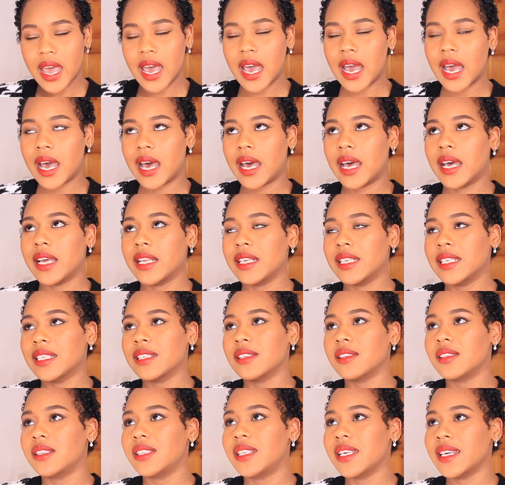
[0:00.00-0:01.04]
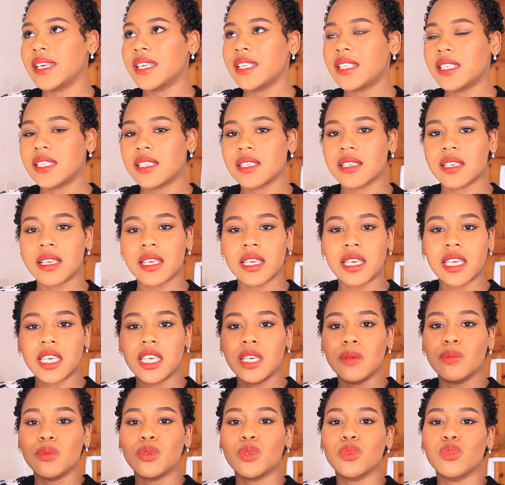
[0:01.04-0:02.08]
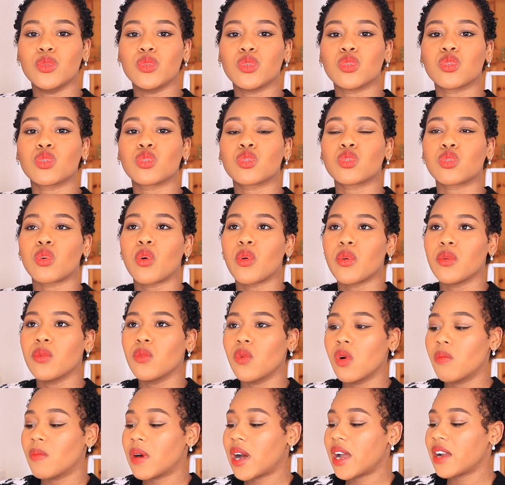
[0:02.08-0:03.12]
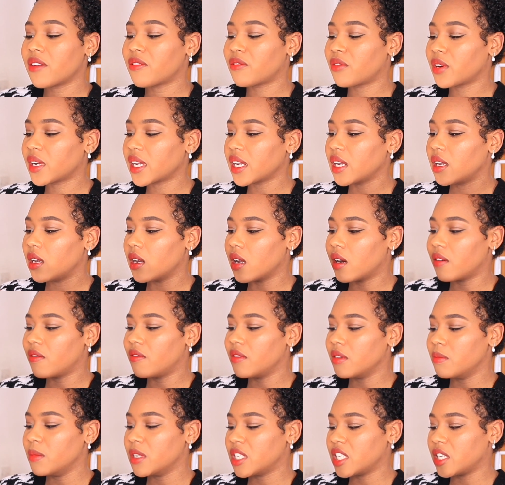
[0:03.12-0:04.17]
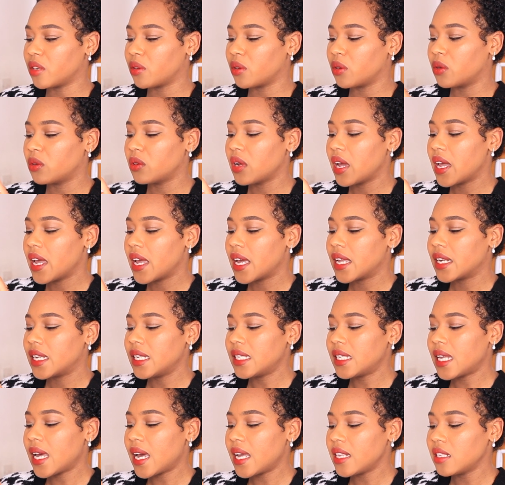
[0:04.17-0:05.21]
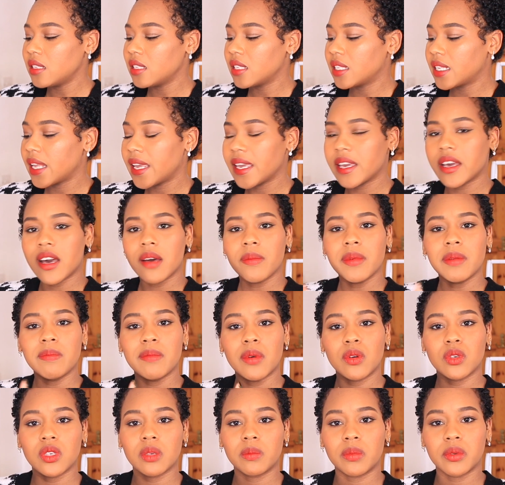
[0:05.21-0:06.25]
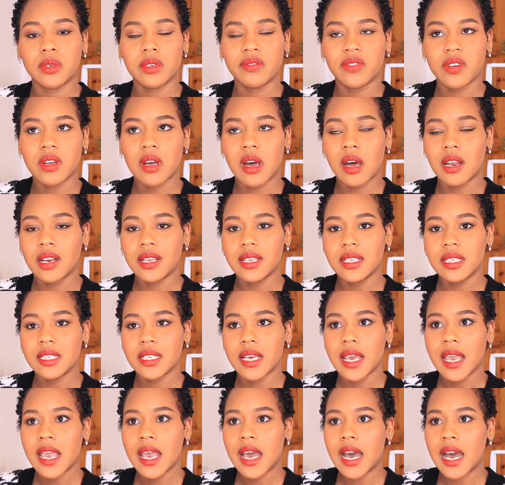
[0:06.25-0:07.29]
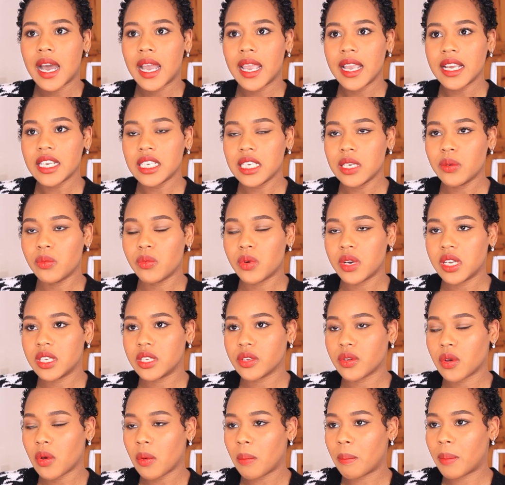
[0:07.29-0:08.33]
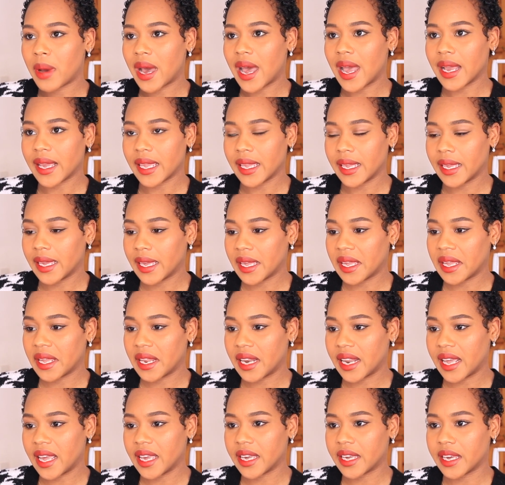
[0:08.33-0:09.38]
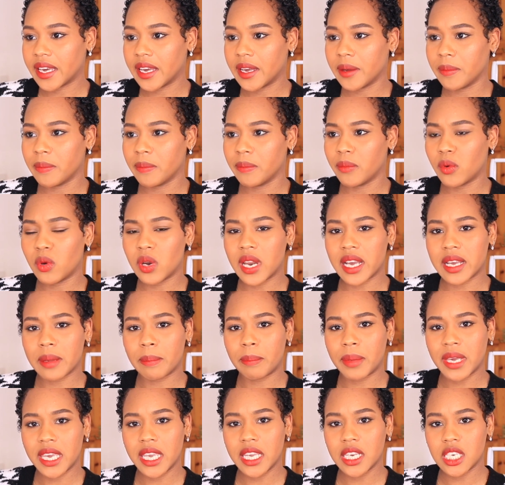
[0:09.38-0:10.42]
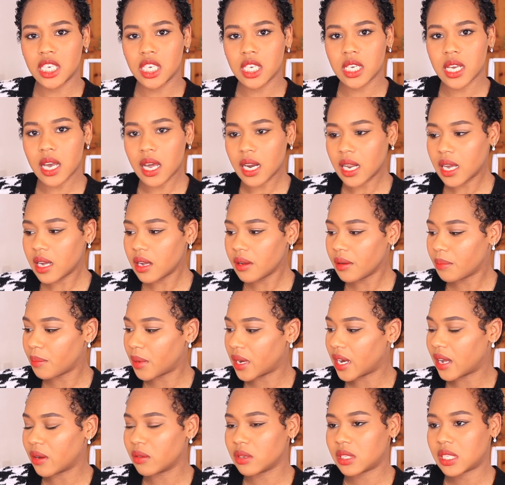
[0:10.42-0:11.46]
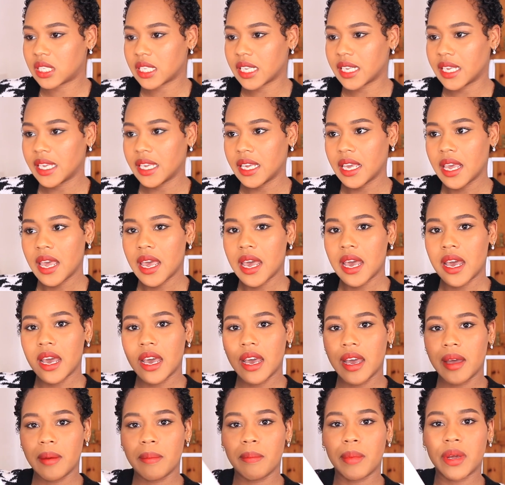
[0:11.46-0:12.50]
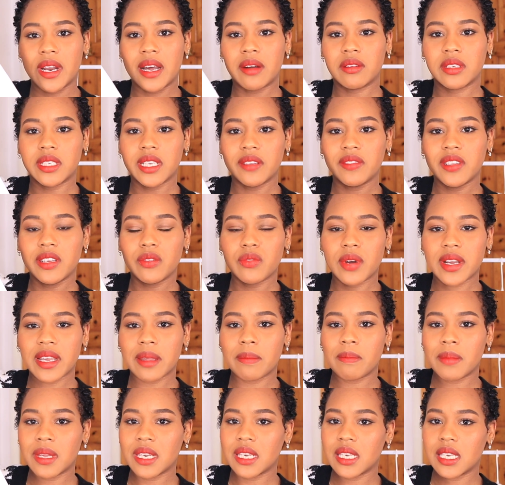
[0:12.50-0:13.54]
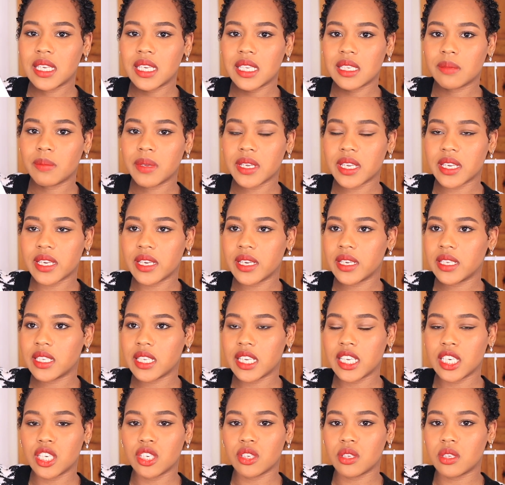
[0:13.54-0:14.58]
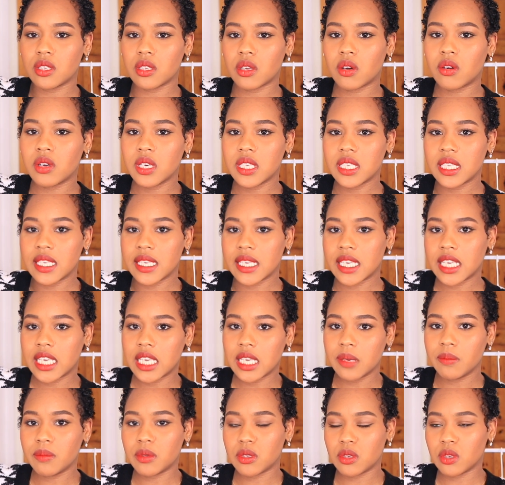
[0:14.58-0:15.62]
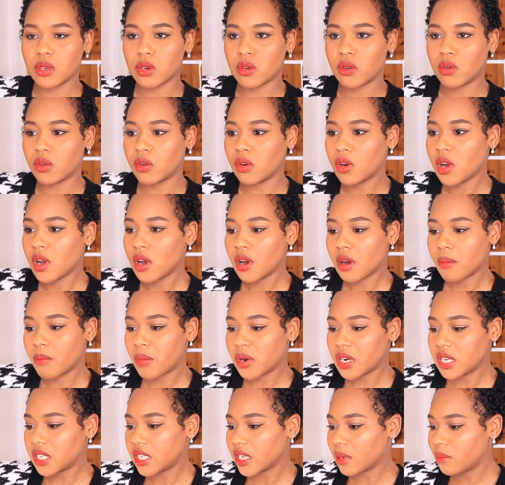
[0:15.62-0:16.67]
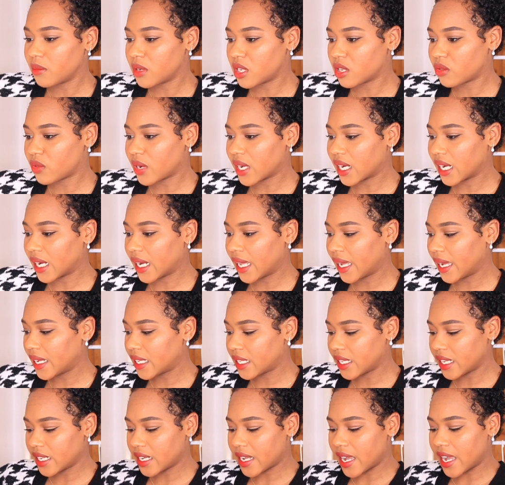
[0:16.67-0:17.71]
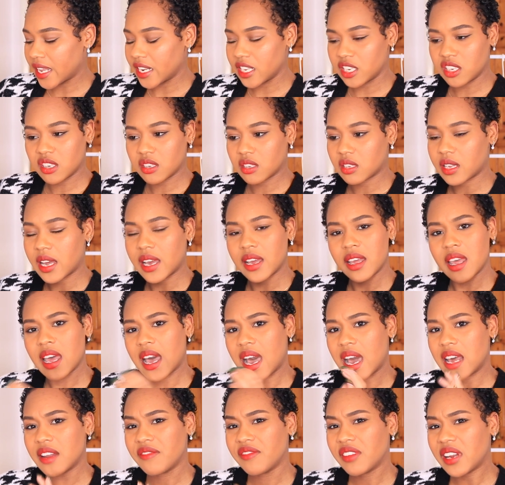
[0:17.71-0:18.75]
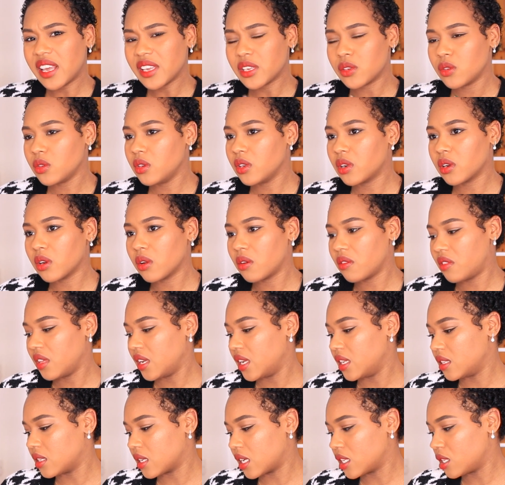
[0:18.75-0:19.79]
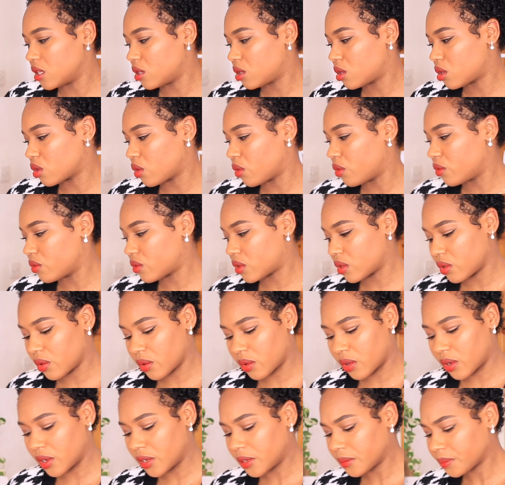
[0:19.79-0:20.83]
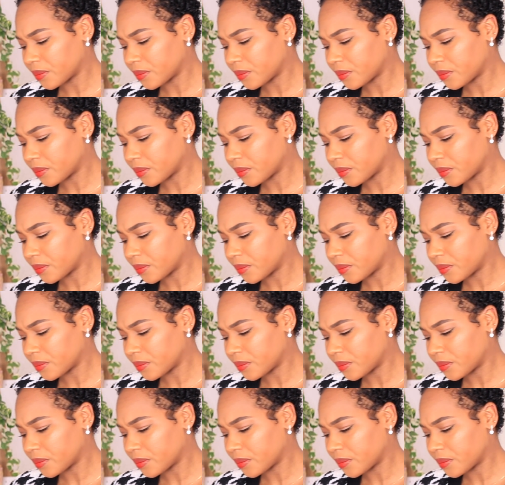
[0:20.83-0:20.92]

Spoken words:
and this keeps you so warm. I freaking love the material. They come in multiple different colors. I actually wanted to go back and get like more like a peachy color, but I'll see. But I would definitely recommend these because it just honestly keeps your body temperature regulated, and it's just, I feel like Uniqlo things are just so good.